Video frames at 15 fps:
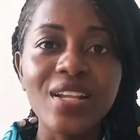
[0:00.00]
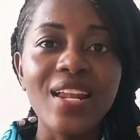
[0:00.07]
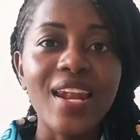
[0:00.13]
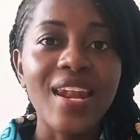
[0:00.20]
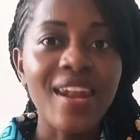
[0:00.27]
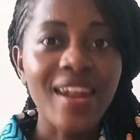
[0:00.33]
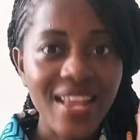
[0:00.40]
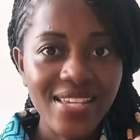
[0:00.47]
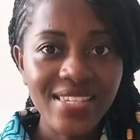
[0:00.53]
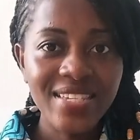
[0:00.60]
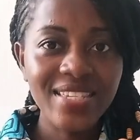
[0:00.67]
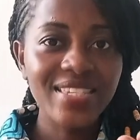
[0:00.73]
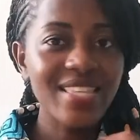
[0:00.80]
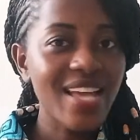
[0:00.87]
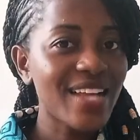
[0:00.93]

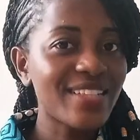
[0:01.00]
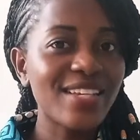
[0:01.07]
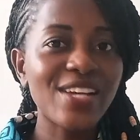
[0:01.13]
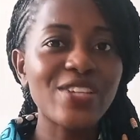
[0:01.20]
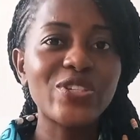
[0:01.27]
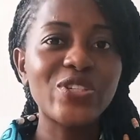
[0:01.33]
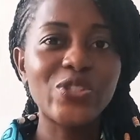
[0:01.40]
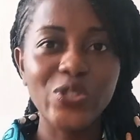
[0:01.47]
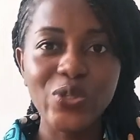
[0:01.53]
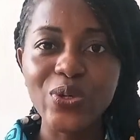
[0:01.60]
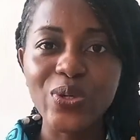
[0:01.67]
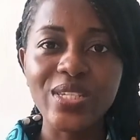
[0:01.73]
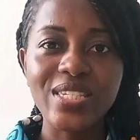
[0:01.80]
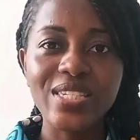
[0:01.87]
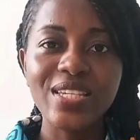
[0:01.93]
lesson starters,
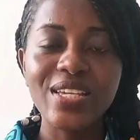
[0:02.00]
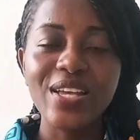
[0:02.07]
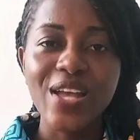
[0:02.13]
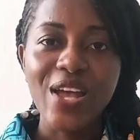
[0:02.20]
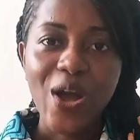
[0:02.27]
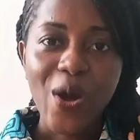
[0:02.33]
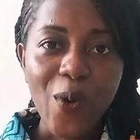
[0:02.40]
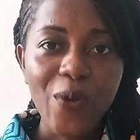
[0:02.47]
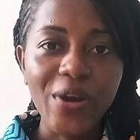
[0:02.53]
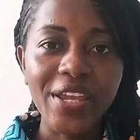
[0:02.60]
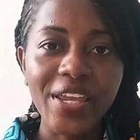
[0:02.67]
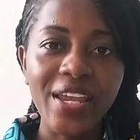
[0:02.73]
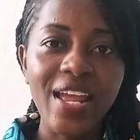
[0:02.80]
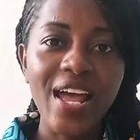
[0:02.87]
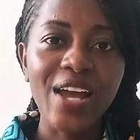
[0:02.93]
jokes,
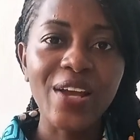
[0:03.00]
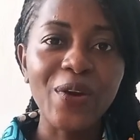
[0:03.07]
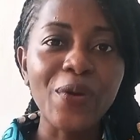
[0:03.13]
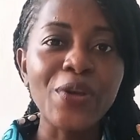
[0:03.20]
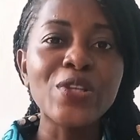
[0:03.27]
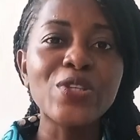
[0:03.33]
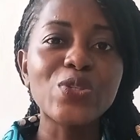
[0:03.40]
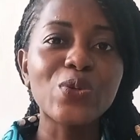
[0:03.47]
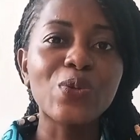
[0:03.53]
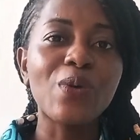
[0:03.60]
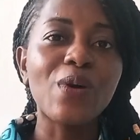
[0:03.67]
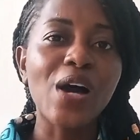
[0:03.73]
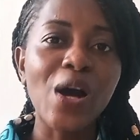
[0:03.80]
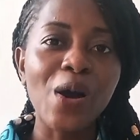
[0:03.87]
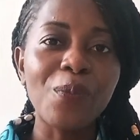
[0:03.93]
are going
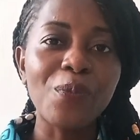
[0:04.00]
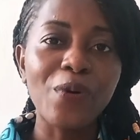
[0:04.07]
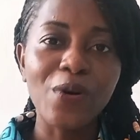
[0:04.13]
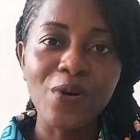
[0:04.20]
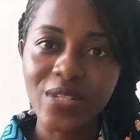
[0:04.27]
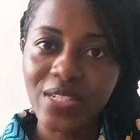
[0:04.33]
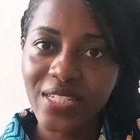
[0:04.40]
to help us